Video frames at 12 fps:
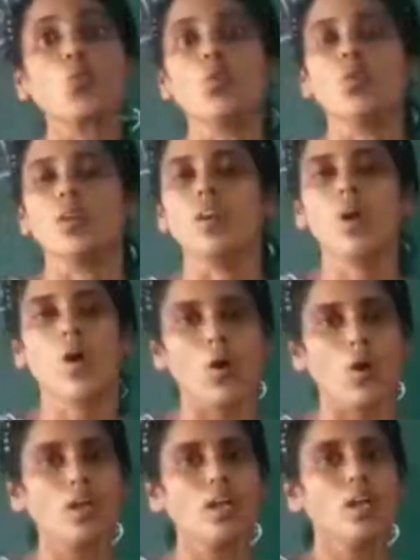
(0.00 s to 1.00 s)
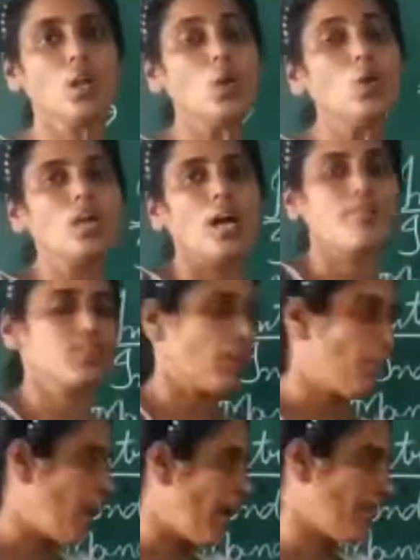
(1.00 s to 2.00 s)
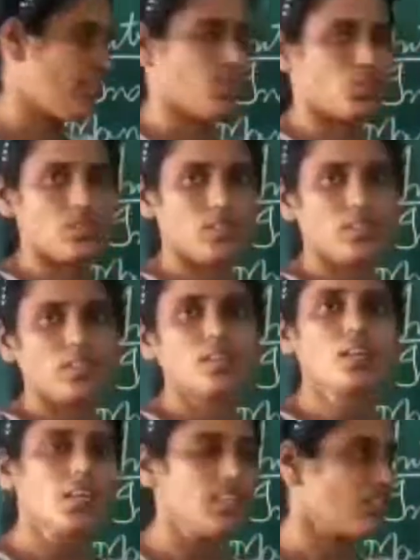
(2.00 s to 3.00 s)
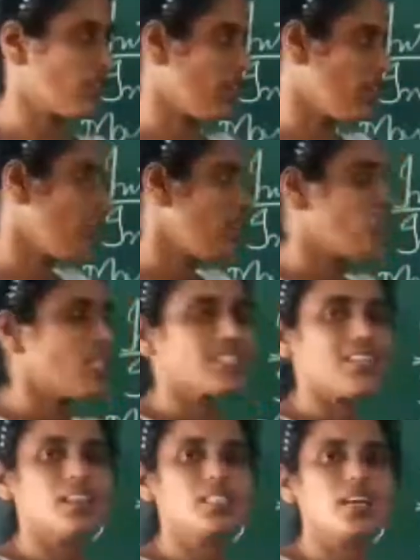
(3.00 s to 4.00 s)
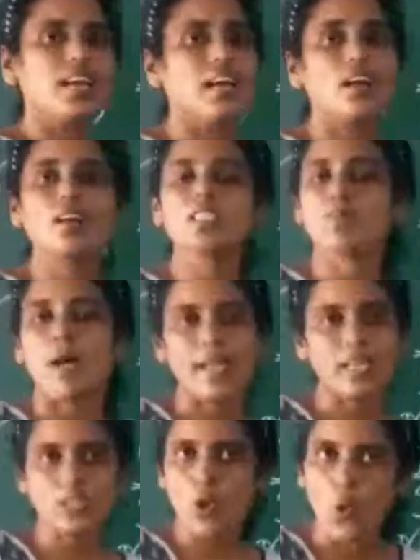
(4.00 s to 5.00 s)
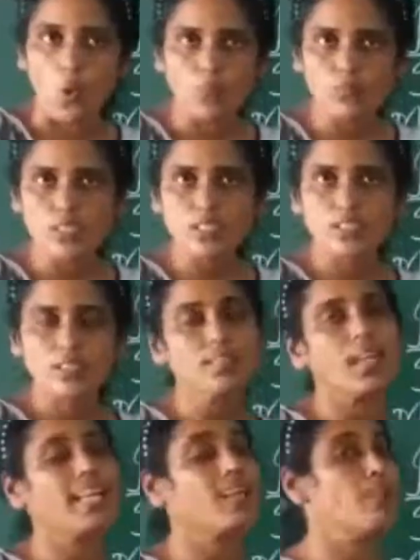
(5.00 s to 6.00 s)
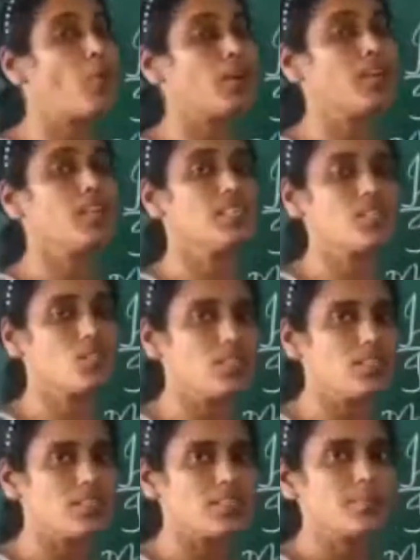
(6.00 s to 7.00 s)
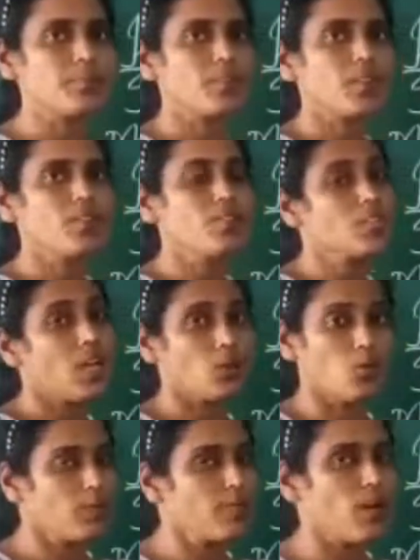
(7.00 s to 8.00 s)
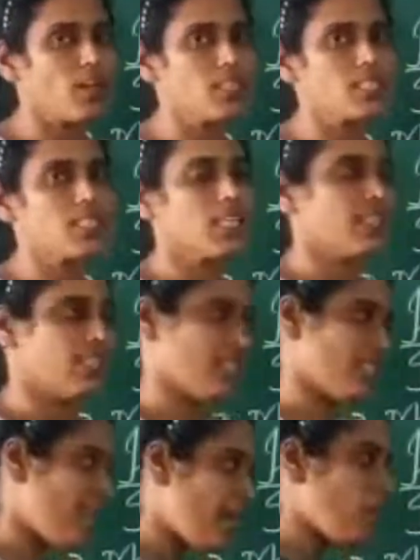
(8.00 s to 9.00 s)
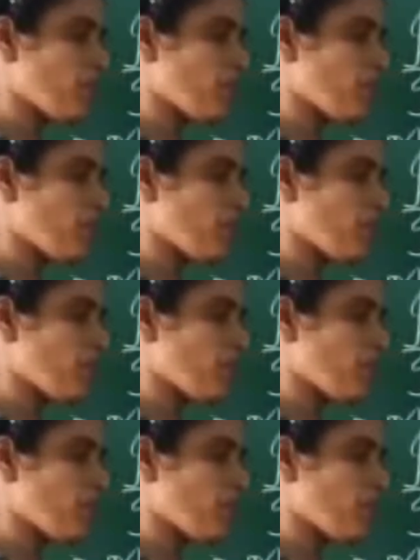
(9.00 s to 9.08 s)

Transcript: rule or look after, manage the country. Just as our elders manage our homes, take important decisions which are good for us, in the same